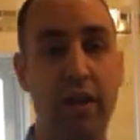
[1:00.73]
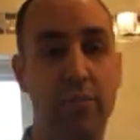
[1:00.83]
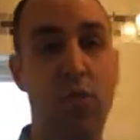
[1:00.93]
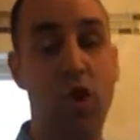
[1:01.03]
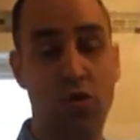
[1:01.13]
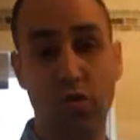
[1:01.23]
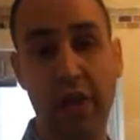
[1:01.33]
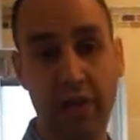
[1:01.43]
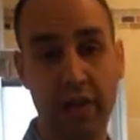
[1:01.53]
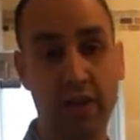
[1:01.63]
and modern
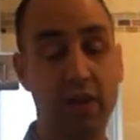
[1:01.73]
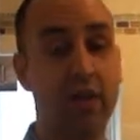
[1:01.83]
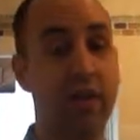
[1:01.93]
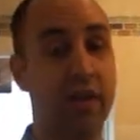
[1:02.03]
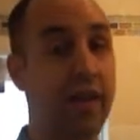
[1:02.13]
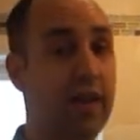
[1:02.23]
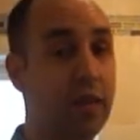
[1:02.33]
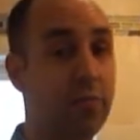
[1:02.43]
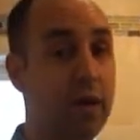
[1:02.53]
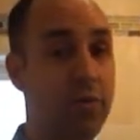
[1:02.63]
lighting.
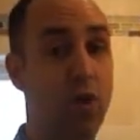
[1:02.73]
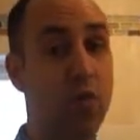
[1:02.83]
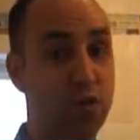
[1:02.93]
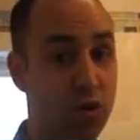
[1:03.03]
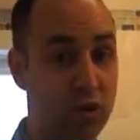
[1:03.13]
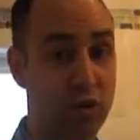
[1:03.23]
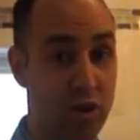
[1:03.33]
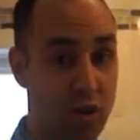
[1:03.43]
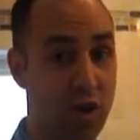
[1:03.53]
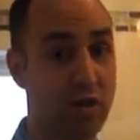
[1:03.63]
Lighting might be overlooked a
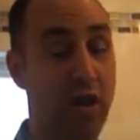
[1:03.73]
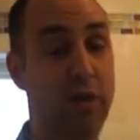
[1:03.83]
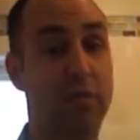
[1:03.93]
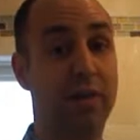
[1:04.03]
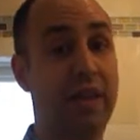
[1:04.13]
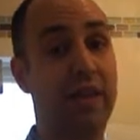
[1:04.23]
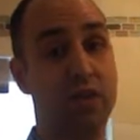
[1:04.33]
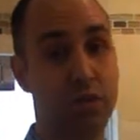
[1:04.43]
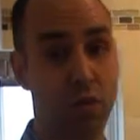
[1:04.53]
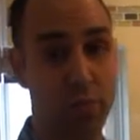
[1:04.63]
lot of times, lighting
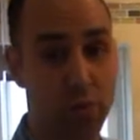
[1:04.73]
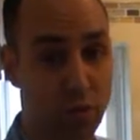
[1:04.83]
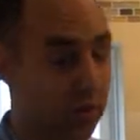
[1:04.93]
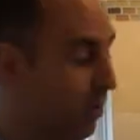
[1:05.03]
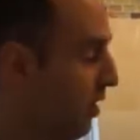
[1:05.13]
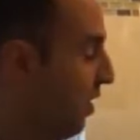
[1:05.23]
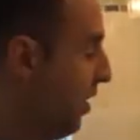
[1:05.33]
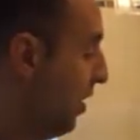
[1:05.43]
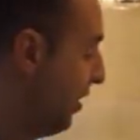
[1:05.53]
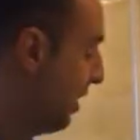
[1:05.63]
is so important.
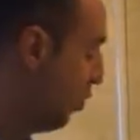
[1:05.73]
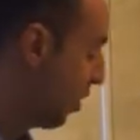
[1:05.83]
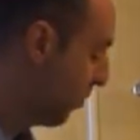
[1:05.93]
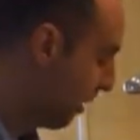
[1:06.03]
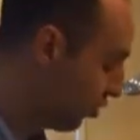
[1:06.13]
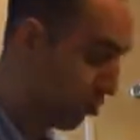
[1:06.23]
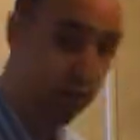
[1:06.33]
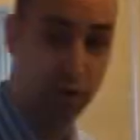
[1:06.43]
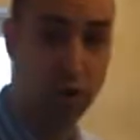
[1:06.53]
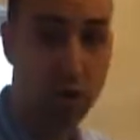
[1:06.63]
Then you want to make sure
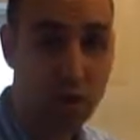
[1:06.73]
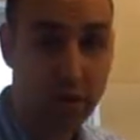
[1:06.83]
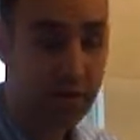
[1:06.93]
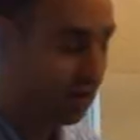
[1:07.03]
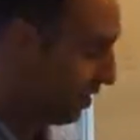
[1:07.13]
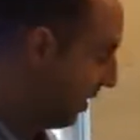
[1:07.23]
for toilets